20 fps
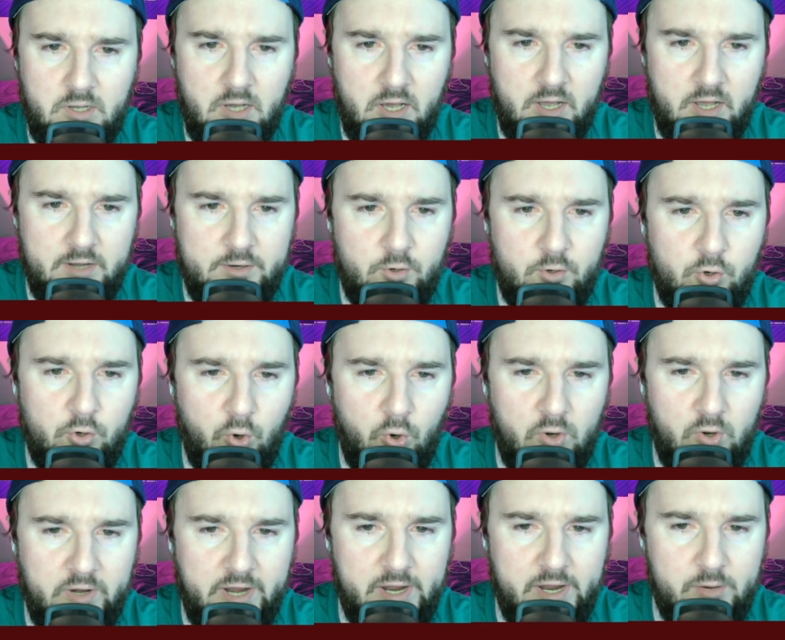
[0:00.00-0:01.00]
No
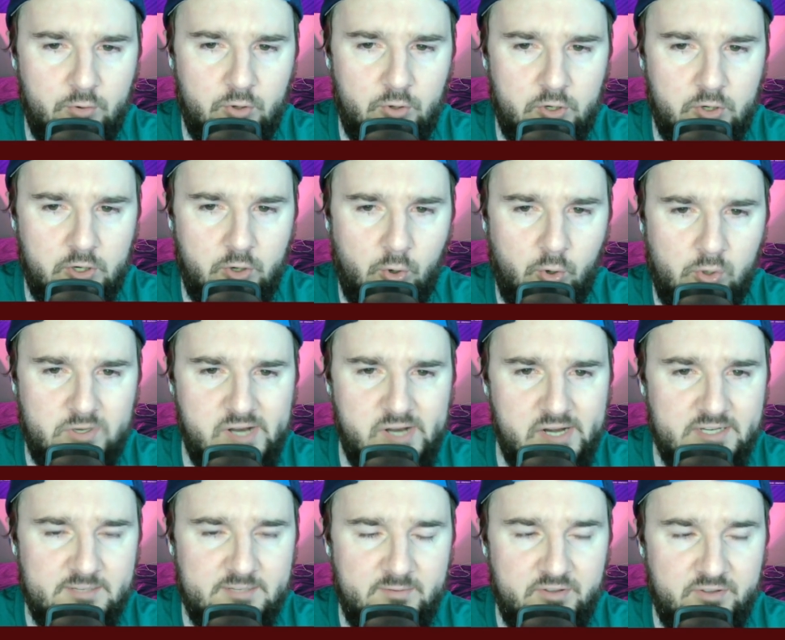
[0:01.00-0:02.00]
Gordon Hayward or
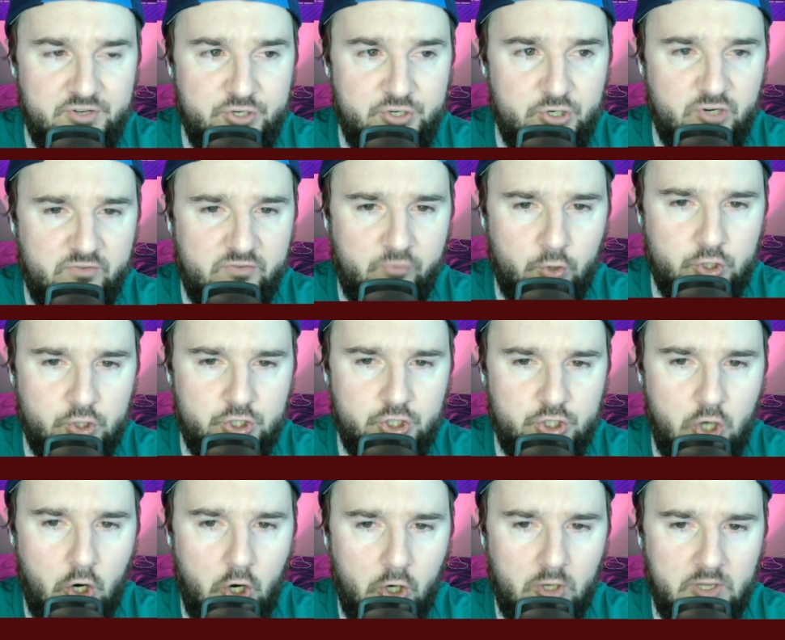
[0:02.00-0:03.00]
Dennis Smith Jr. for
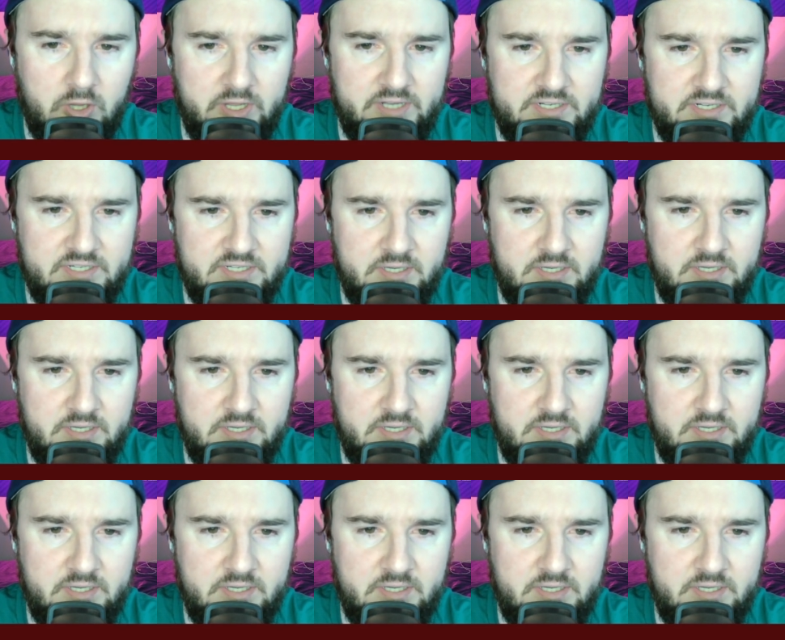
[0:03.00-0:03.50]
Charlotte.